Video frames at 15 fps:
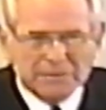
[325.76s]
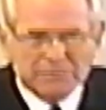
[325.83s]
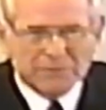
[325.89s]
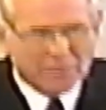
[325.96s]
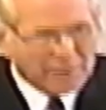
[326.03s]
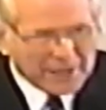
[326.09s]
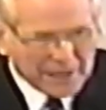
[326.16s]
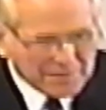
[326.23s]

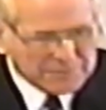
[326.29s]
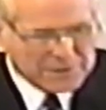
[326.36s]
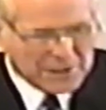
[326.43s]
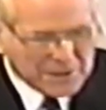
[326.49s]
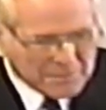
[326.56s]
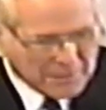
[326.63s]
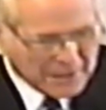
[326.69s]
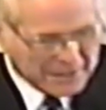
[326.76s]
When we come to
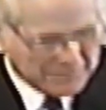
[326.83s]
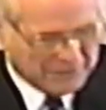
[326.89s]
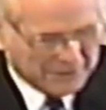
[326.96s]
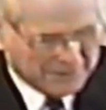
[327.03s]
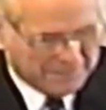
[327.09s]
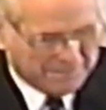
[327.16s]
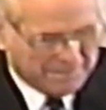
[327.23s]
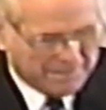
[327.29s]
the Bible,
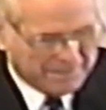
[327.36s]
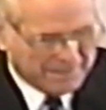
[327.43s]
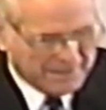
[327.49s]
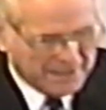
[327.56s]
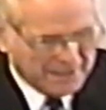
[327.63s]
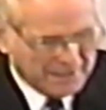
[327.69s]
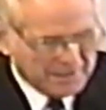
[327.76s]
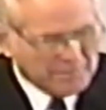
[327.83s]

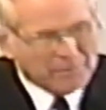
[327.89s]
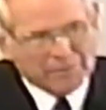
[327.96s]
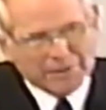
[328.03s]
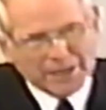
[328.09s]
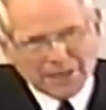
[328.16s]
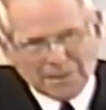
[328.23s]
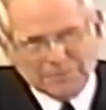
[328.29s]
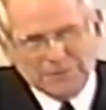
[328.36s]
when we
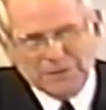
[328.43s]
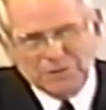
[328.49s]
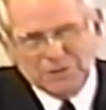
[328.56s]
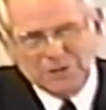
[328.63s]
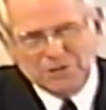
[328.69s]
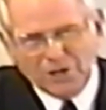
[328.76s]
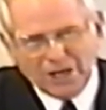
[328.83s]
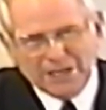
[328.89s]
come
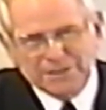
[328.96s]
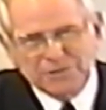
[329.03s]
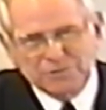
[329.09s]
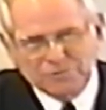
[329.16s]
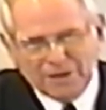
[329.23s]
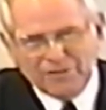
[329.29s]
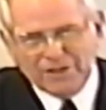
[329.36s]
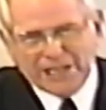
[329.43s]
to God's
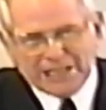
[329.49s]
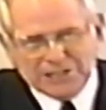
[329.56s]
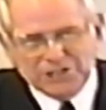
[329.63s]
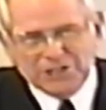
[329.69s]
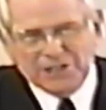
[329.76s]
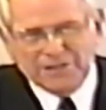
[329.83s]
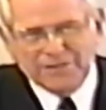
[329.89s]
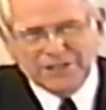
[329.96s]

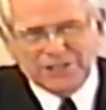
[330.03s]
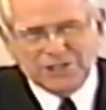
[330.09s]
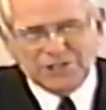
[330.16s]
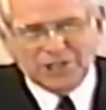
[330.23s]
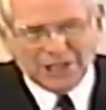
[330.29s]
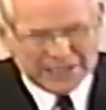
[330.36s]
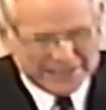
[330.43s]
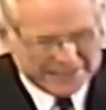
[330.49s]
revelation of His
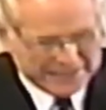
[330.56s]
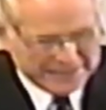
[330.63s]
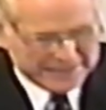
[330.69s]
Son,